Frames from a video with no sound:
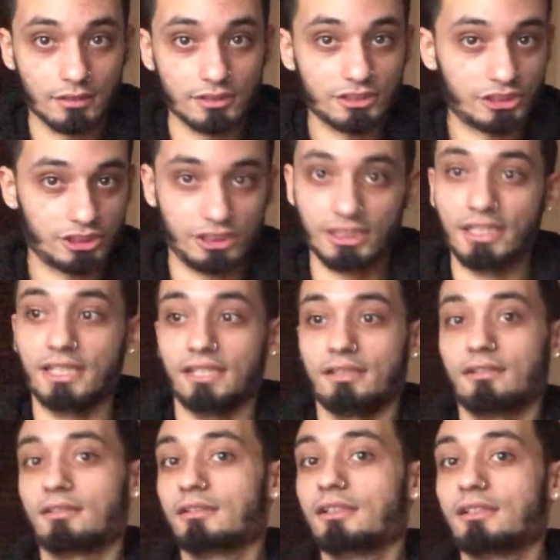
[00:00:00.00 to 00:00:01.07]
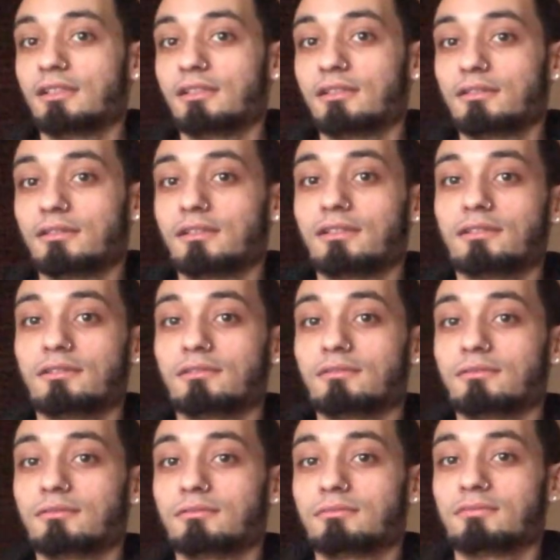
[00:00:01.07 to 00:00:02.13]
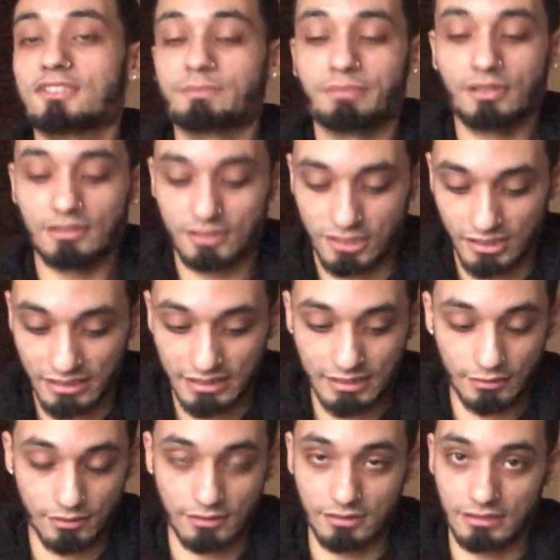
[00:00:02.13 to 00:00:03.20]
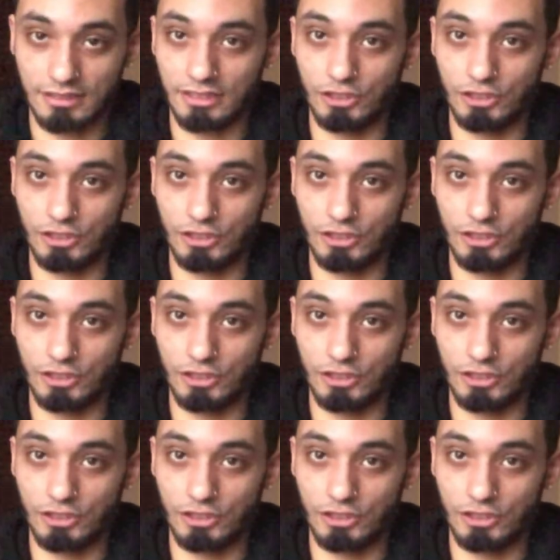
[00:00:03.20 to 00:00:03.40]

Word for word: Shit spirits and uh,